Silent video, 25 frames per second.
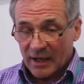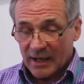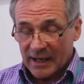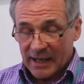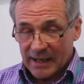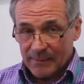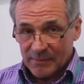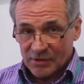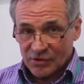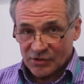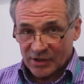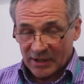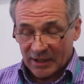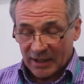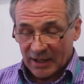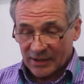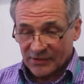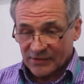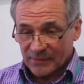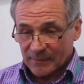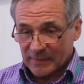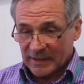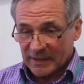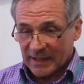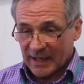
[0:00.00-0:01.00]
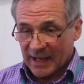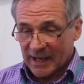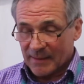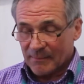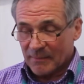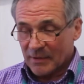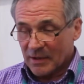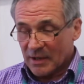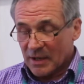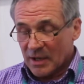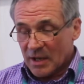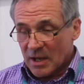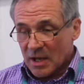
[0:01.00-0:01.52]
imaging, as it became
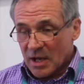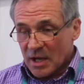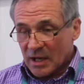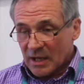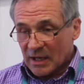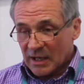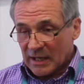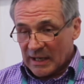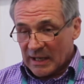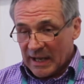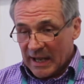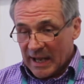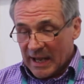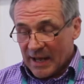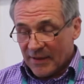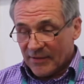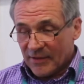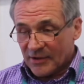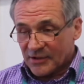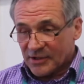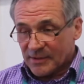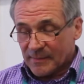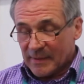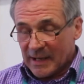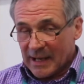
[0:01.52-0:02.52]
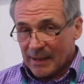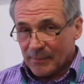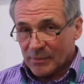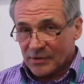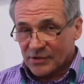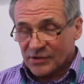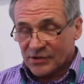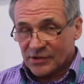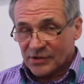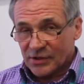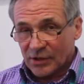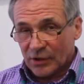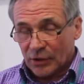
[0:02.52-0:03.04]
clear that to be able
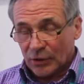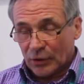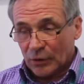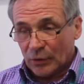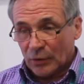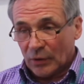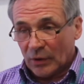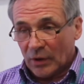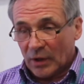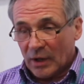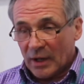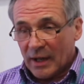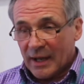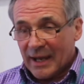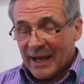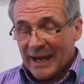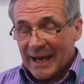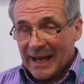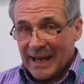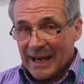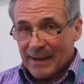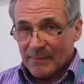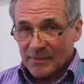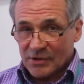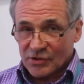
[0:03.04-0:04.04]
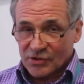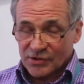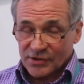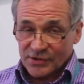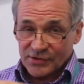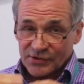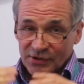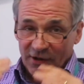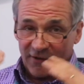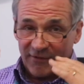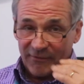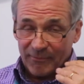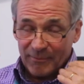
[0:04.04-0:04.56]
to image the
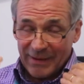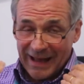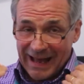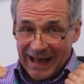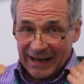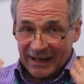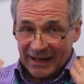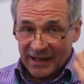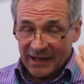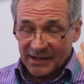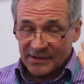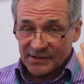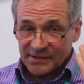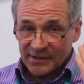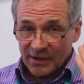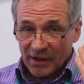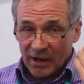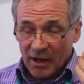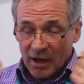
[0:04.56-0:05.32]
soft palate